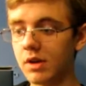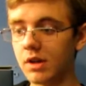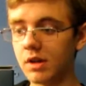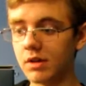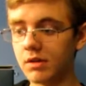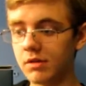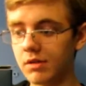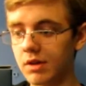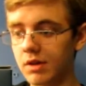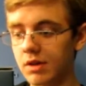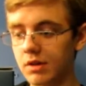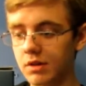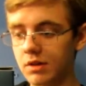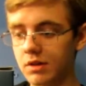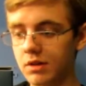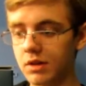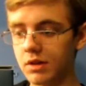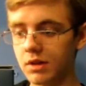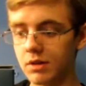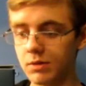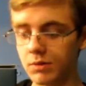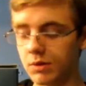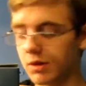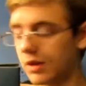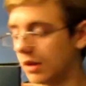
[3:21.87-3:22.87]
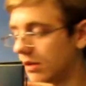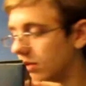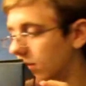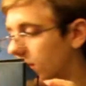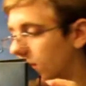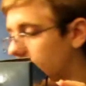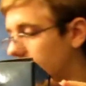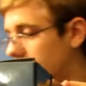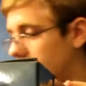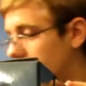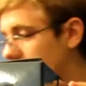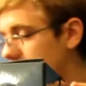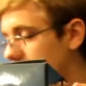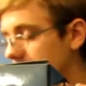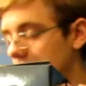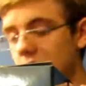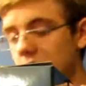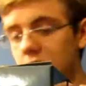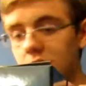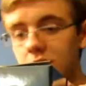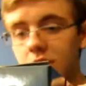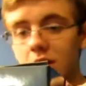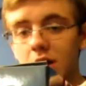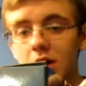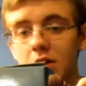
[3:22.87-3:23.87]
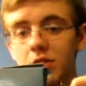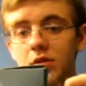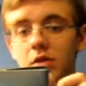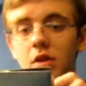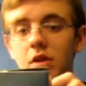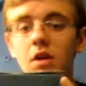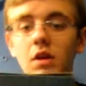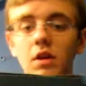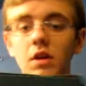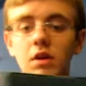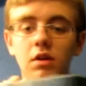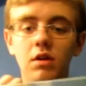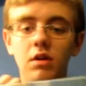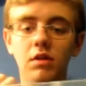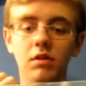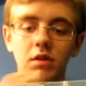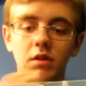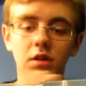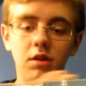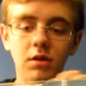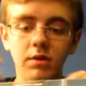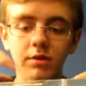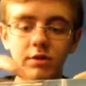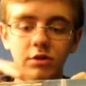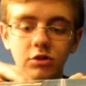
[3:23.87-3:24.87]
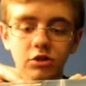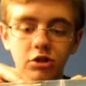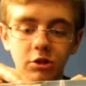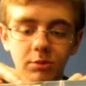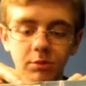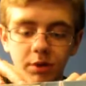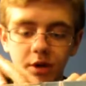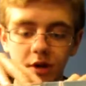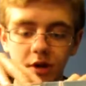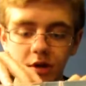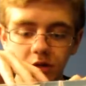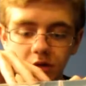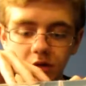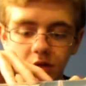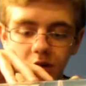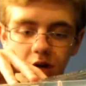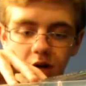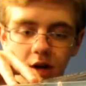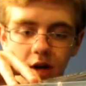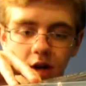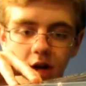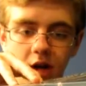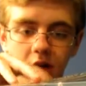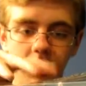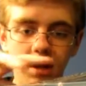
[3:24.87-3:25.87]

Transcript: That's technically, well, that's close enough to 2 days because they don't do shipping on Sunday.